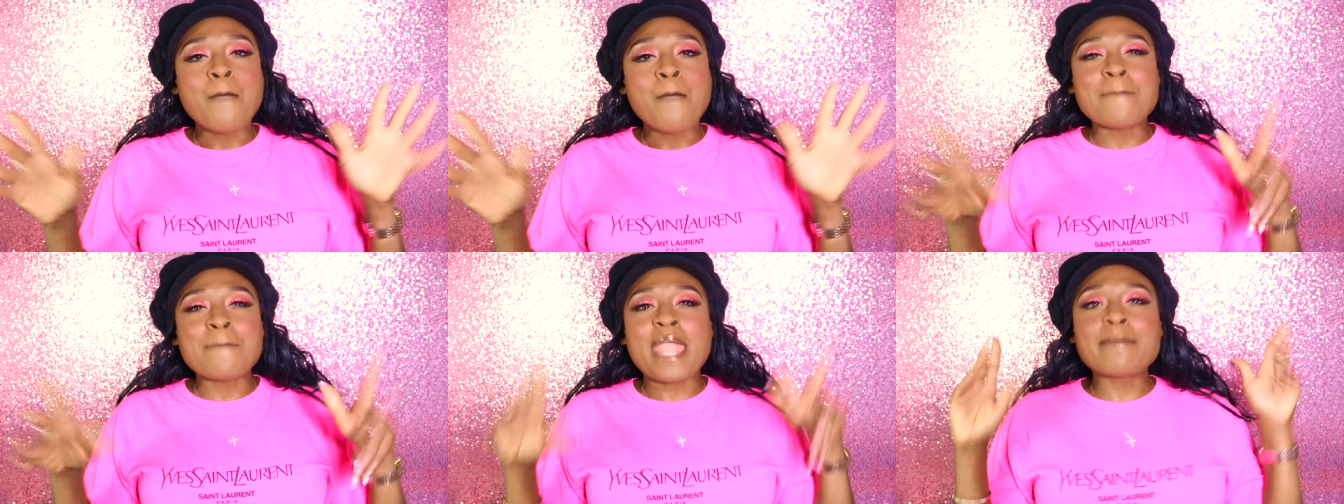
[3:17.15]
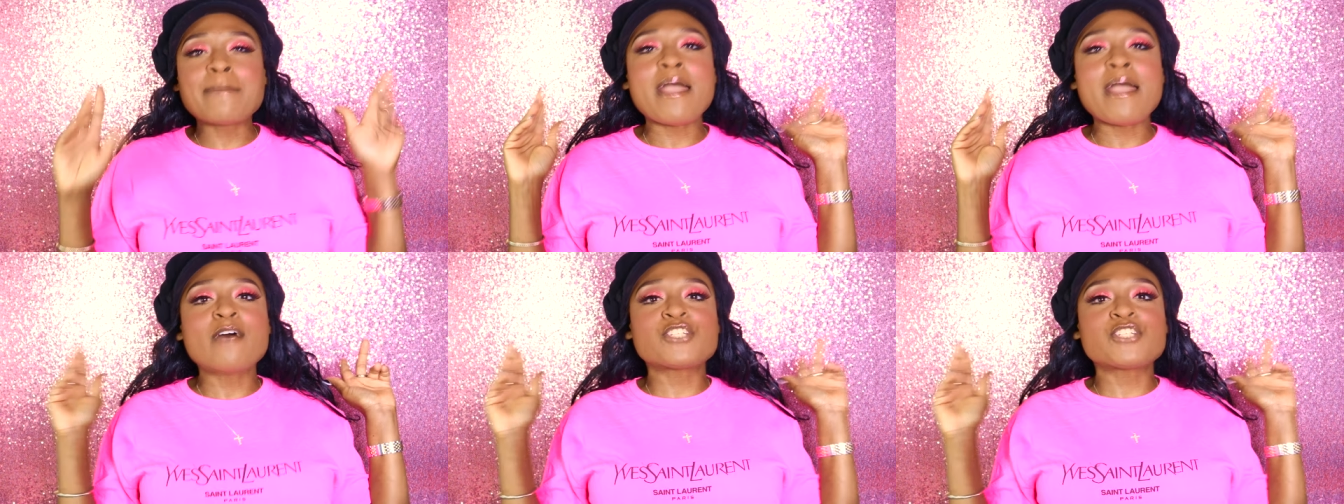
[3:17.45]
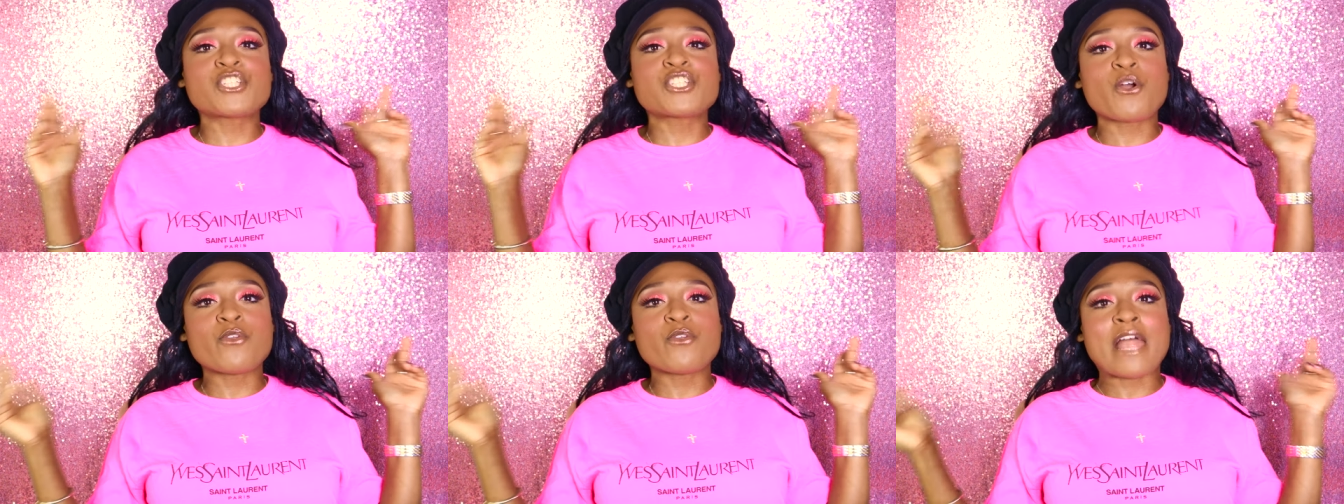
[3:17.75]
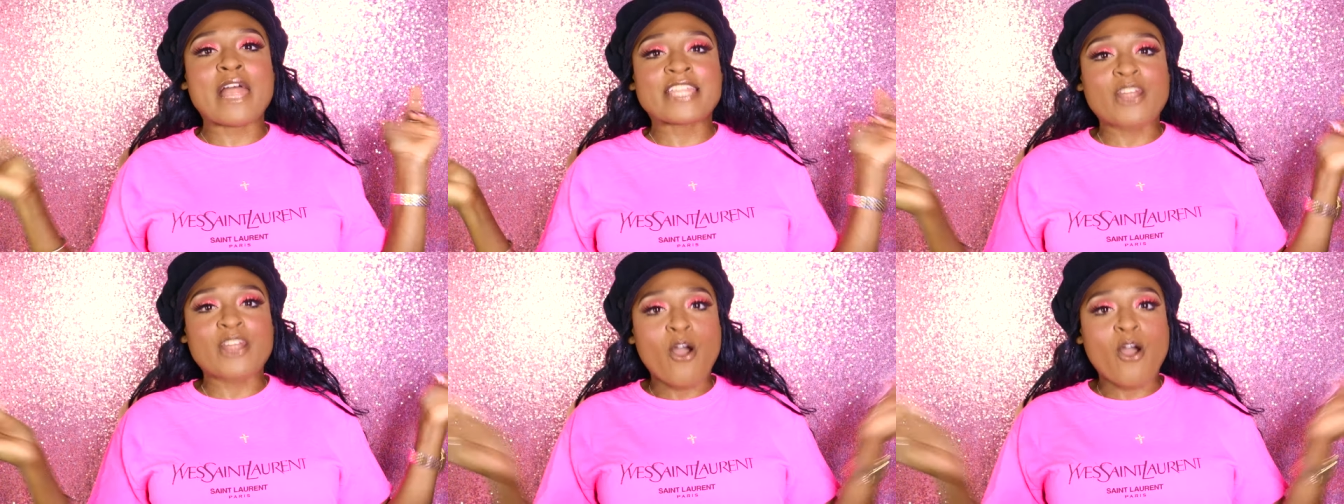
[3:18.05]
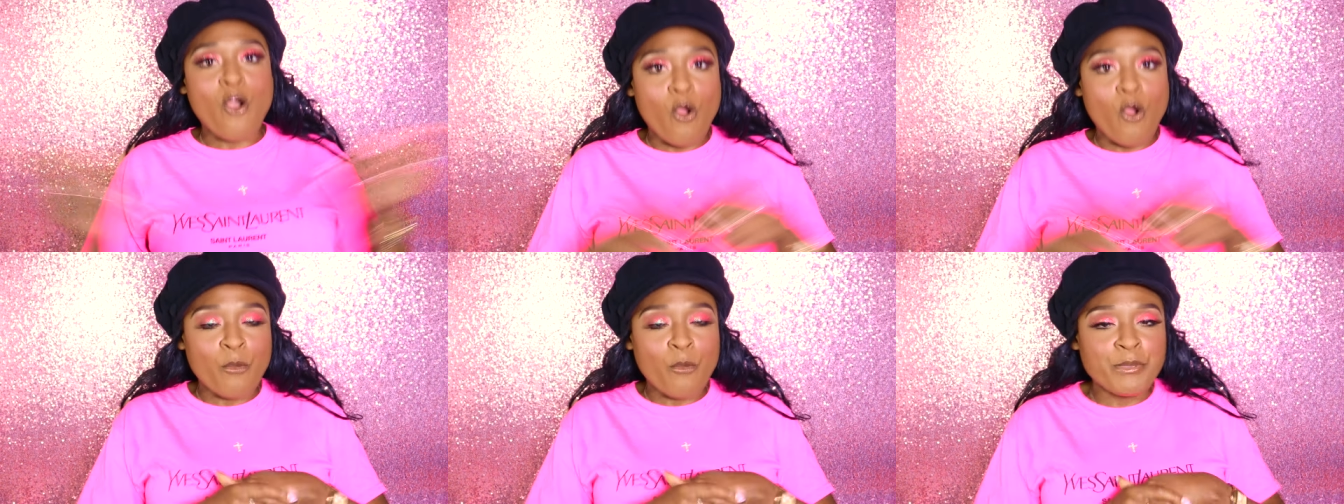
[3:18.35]
Maybe I'll show like the
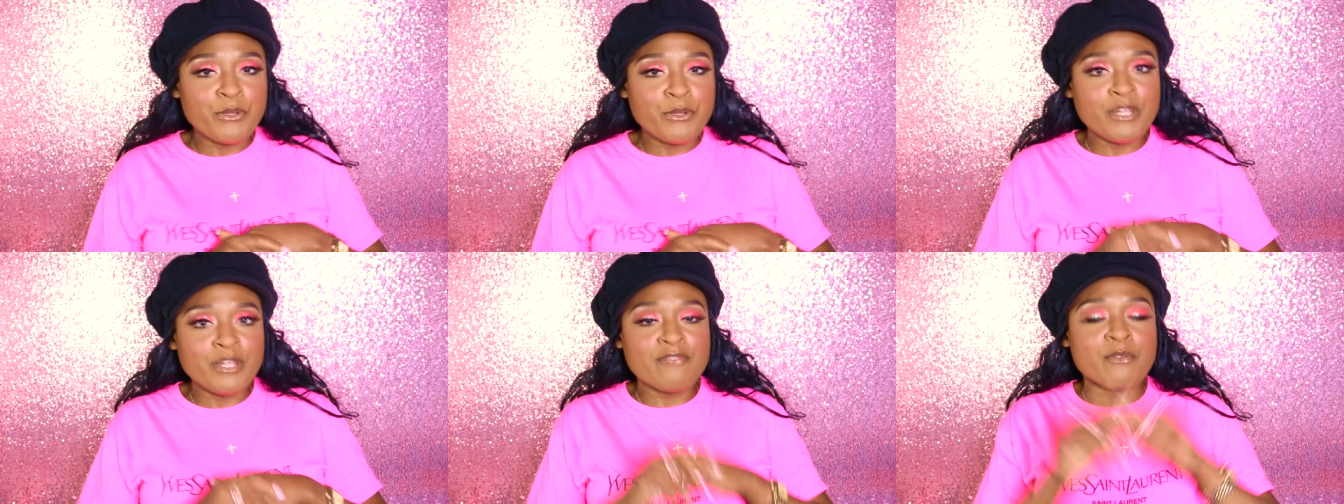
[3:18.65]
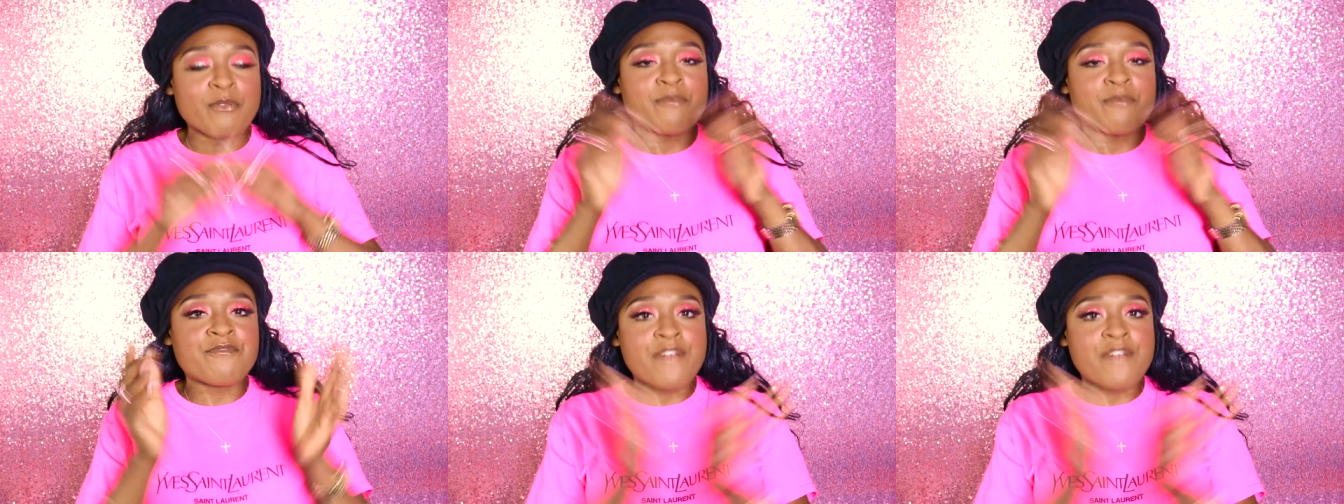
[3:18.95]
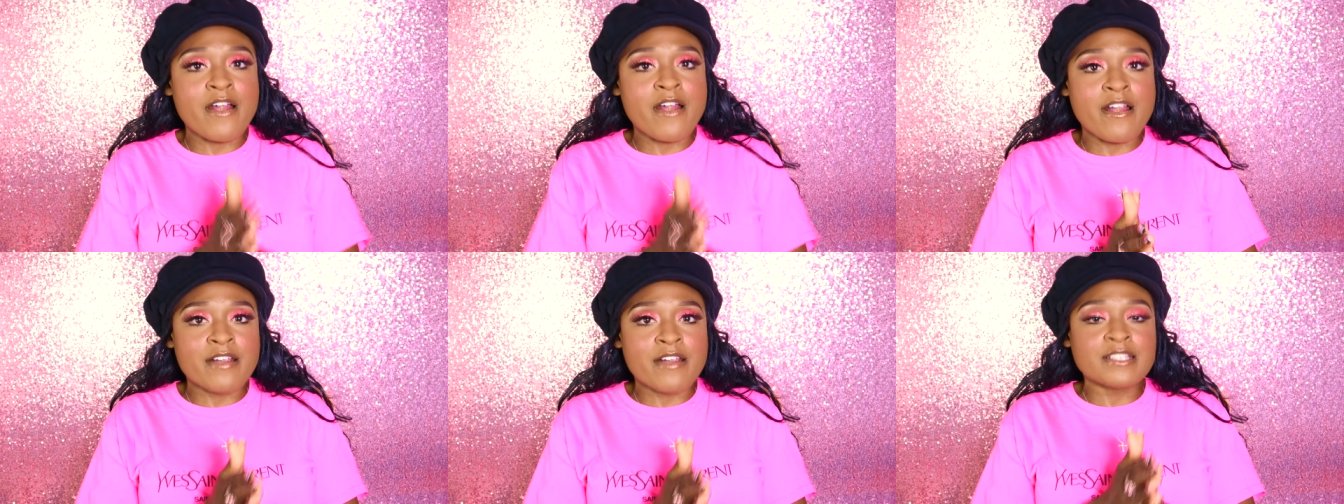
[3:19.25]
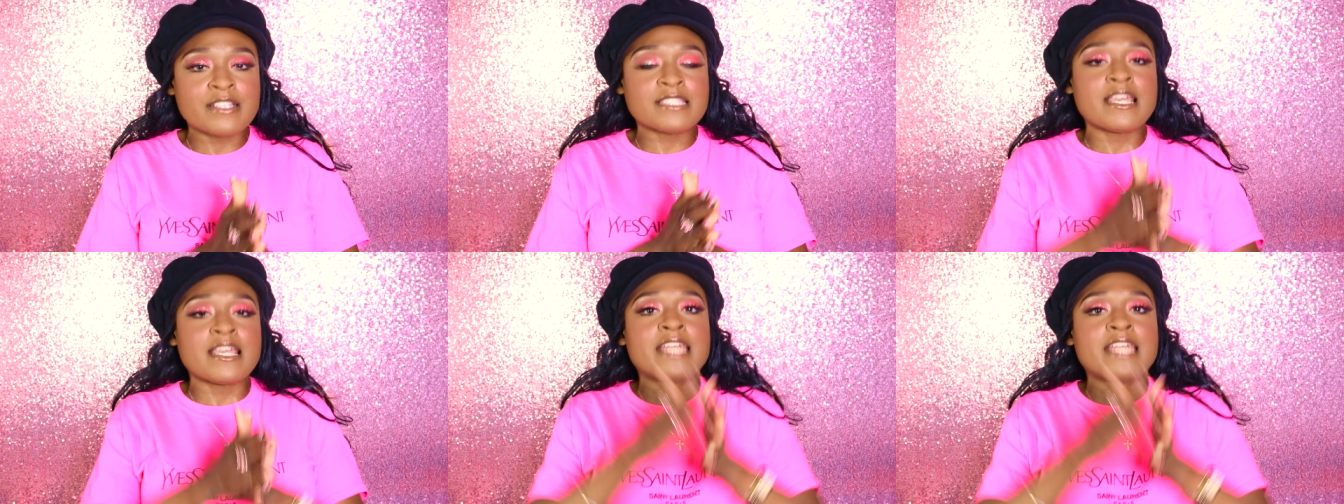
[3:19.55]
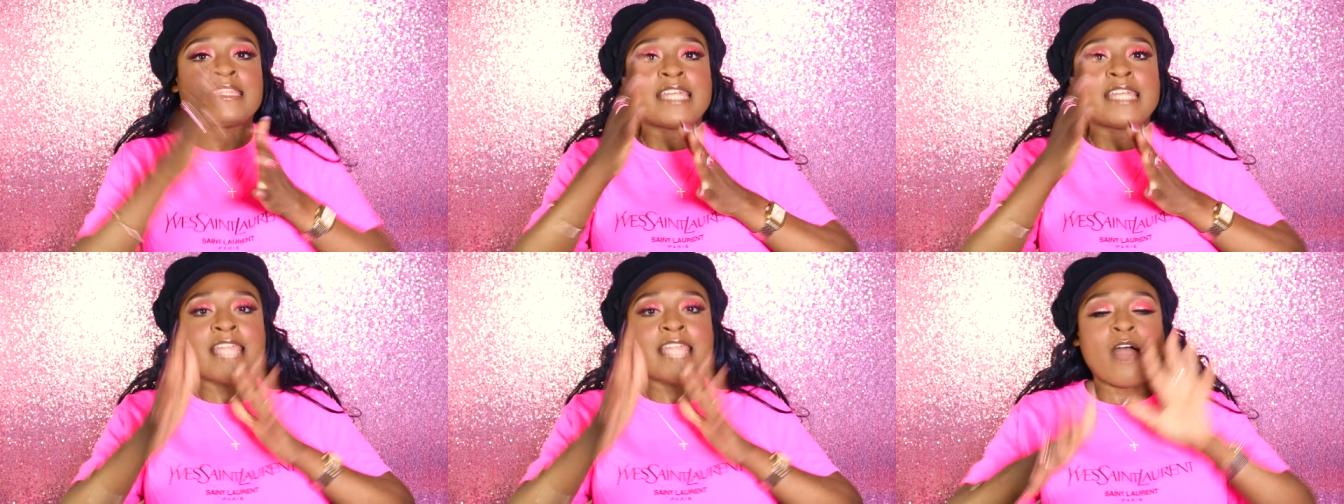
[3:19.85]
whole beauty room first
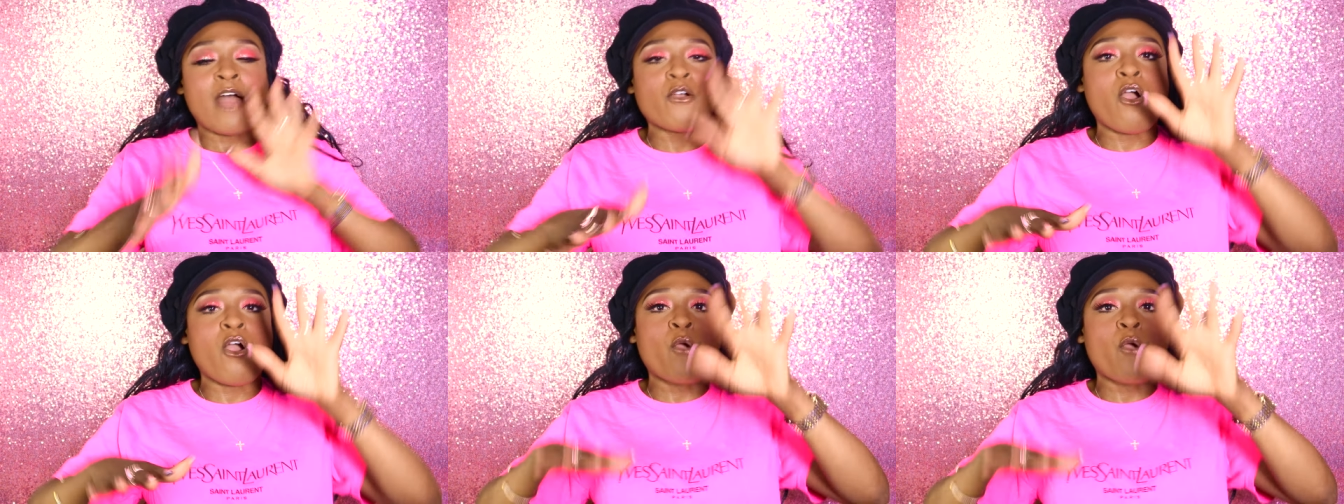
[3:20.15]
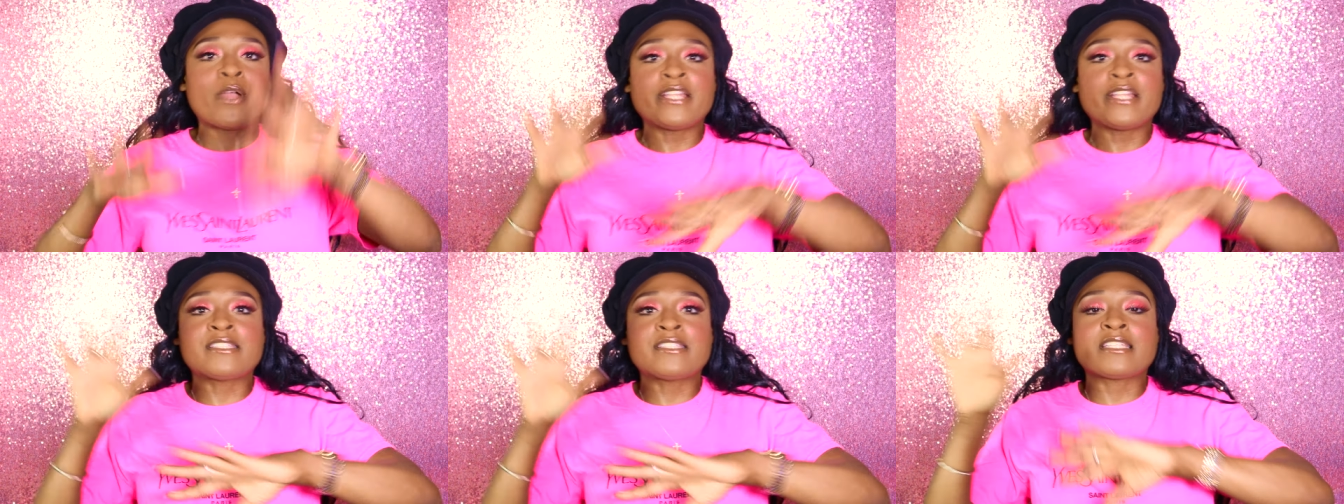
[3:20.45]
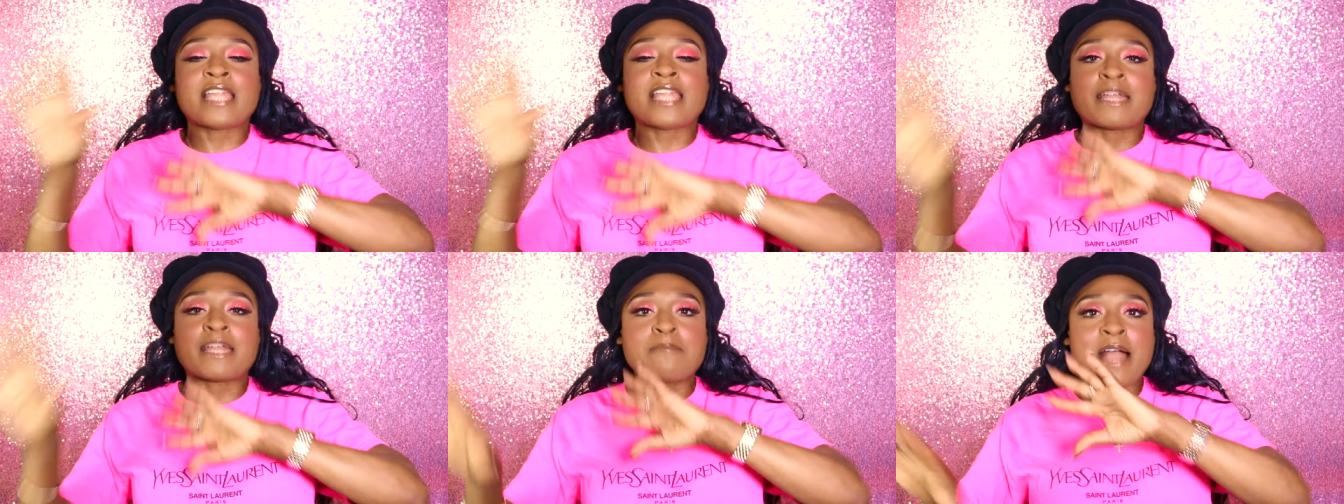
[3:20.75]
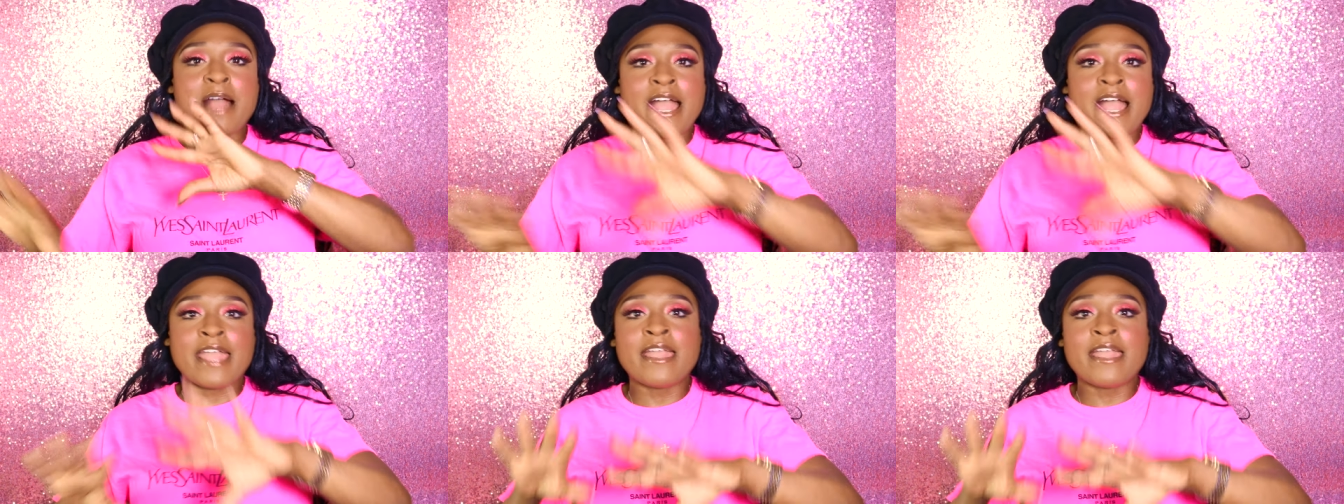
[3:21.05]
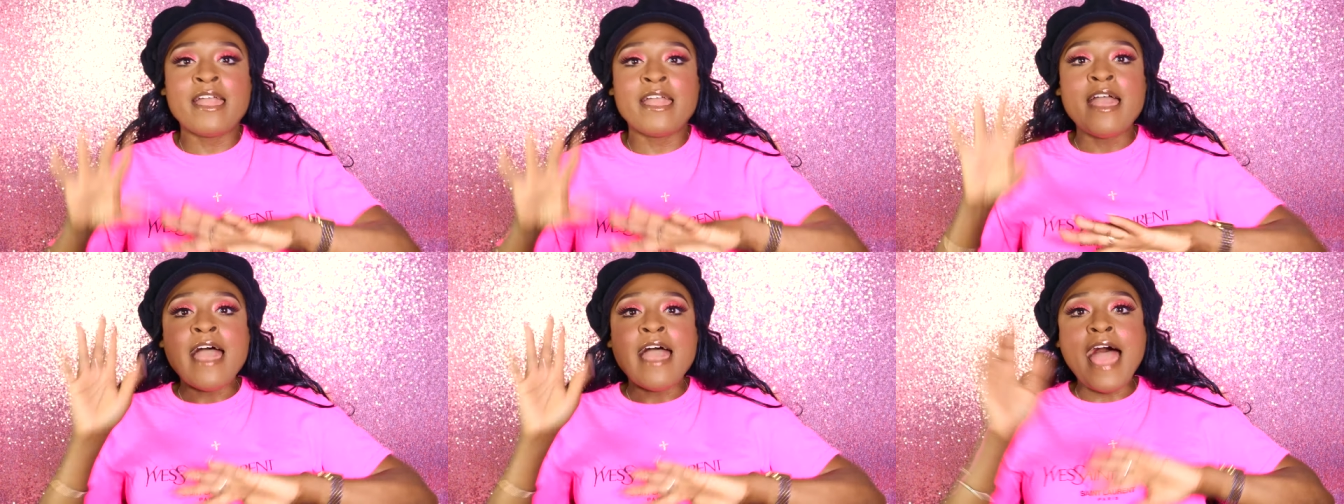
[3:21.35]
and then I'll go into like my